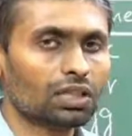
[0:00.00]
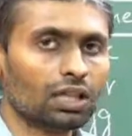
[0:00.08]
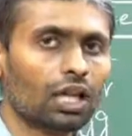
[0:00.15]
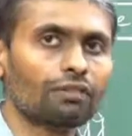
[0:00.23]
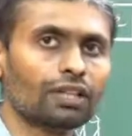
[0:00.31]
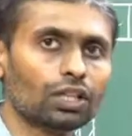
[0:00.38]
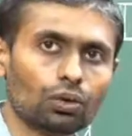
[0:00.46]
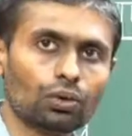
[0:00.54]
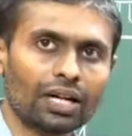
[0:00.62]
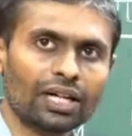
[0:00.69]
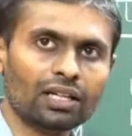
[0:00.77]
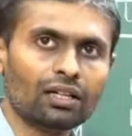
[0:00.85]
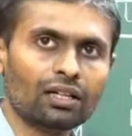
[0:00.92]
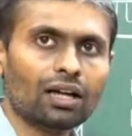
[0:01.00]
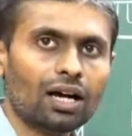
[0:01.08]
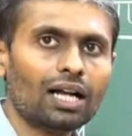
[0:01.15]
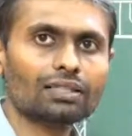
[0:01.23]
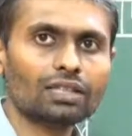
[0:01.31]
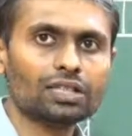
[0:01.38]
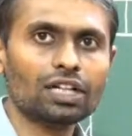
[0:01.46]
That all we know, right?
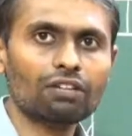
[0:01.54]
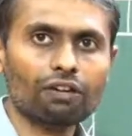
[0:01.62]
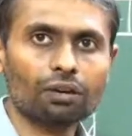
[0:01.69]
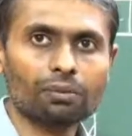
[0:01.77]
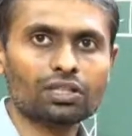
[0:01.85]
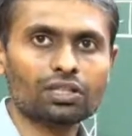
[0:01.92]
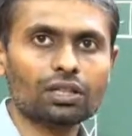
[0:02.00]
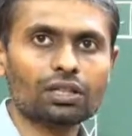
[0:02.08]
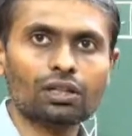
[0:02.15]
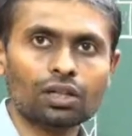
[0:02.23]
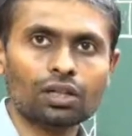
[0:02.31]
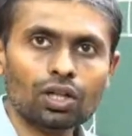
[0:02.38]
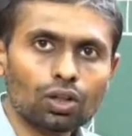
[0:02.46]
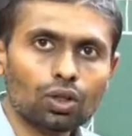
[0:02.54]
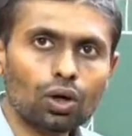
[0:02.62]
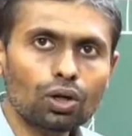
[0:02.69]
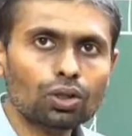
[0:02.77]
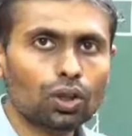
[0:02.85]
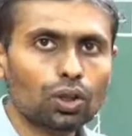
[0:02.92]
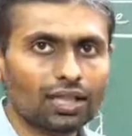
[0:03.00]
All such information
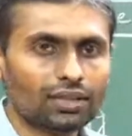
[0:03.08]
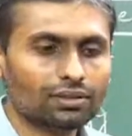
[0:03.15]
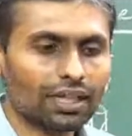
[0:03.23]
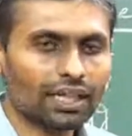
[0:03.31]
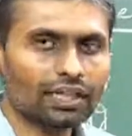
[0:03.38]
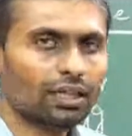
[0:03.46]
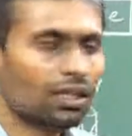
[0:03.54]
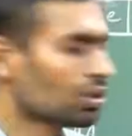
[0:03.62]
known to us, right?